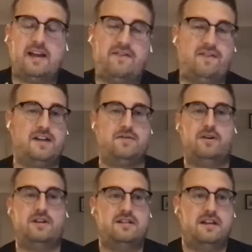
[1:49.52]
uh, first of
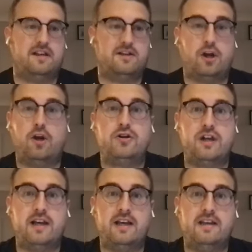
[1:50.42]
all, it's a it's a long
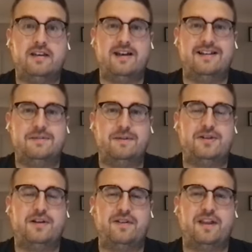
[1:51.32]
journey,
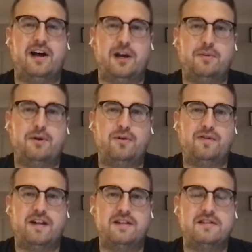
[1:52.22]
especially for the Hartlepool
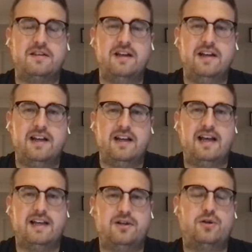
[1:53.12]
fans,
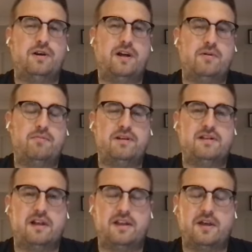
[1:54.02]
uh, to go down to
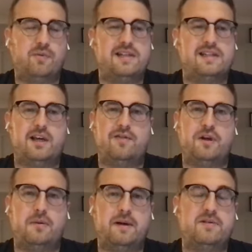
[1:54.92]
Bristol. I think we set
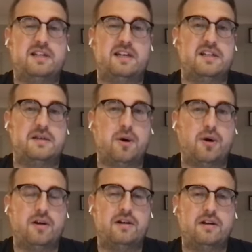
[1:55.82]
off at about six in the
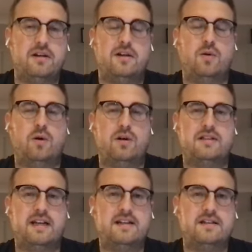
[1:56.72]
morning quarter
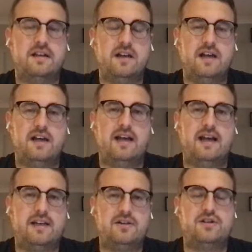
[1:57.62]
six,
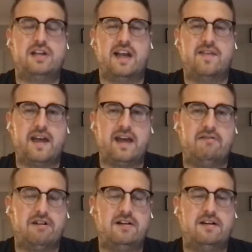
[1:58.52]
uh, just to get
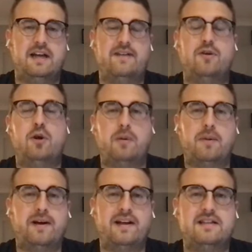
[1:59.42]
there and have a couple
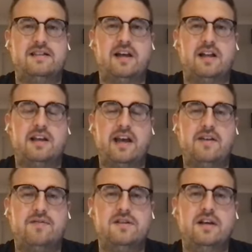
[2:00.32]
of pints, settle the
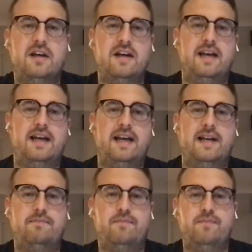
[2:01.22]
nerves.
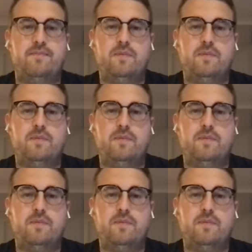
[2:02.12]
Um,